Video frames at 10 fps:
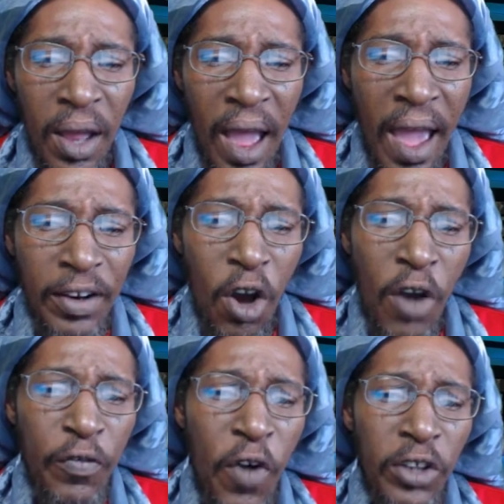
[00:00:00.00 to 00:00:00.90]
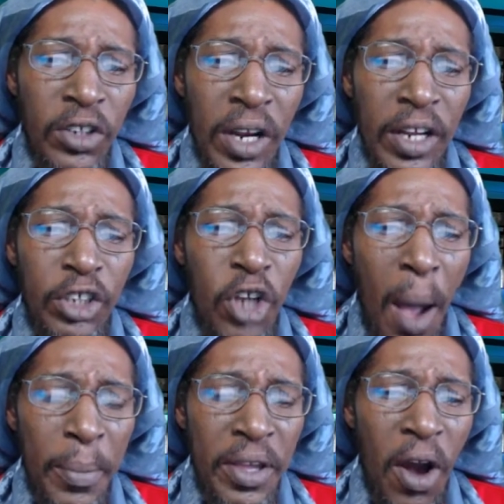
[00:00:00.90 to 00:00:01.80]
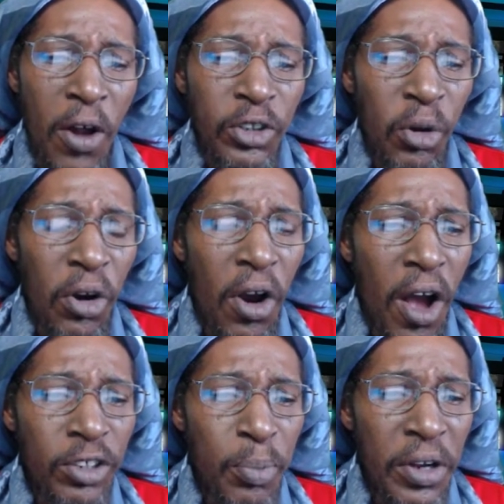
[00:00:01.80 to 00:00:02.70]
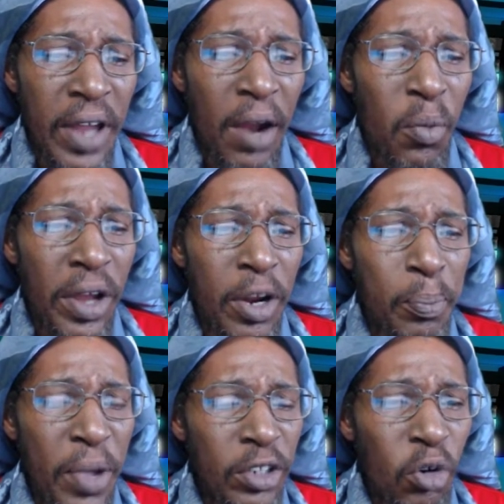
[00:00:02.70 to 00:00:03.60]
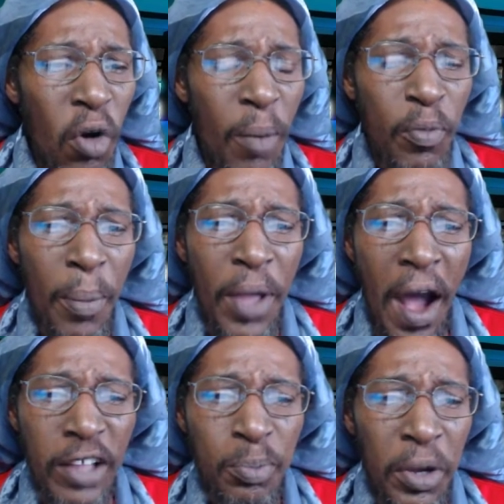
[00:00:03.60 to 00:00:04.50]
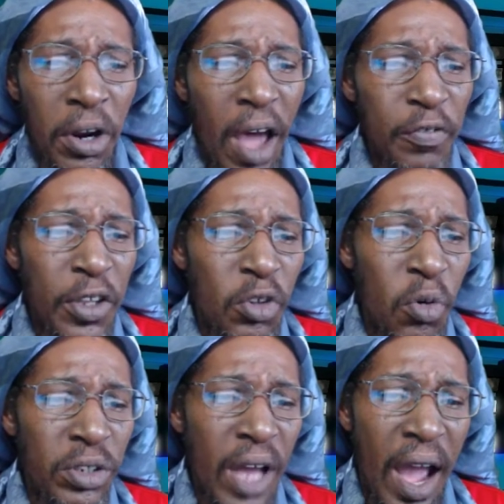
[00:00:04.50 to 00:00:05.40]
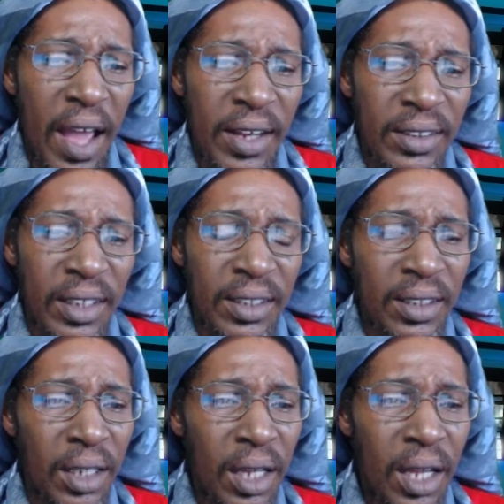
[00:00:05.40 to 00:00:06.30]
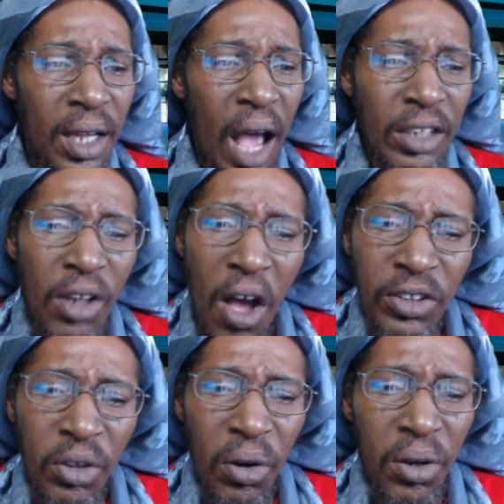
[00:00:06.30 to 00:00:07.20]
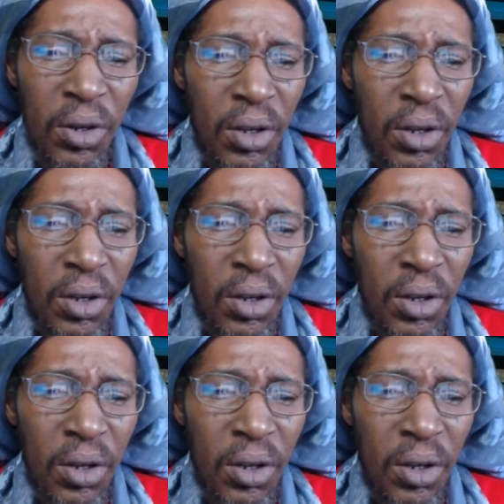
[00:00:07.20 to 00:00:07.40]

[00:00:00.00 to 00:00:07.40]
And unfortunately, Tommy, also her husband that went and picked her up from the hospital after doing dialysis, has lost her.